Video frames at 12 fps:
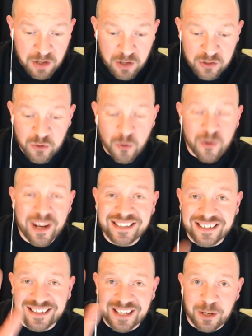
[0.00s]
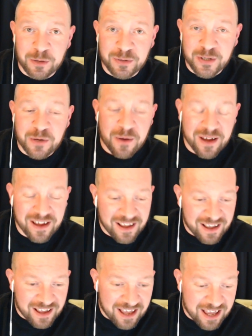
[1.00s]
So nice to see you too.
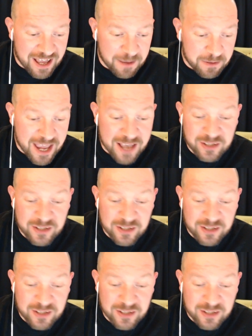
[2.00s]
Yeah,